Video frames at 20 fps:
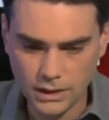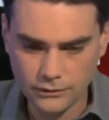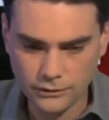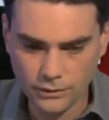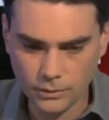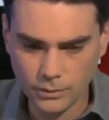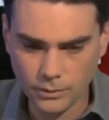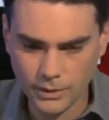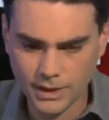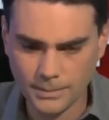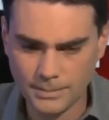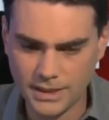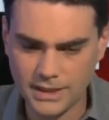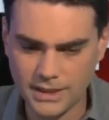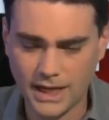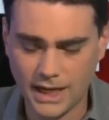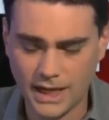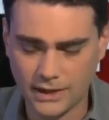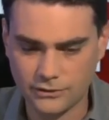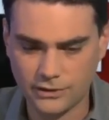So
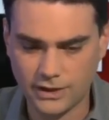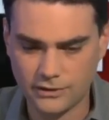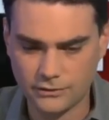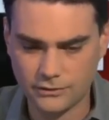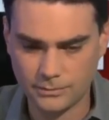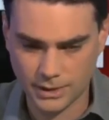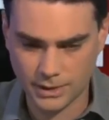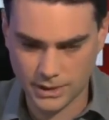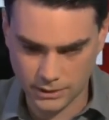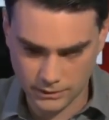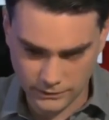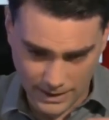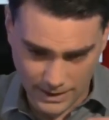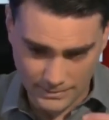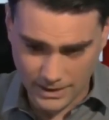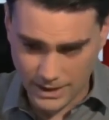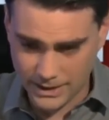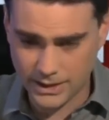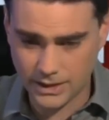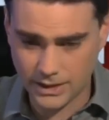Wikipedia actually has a pretty good
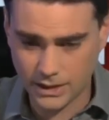timeline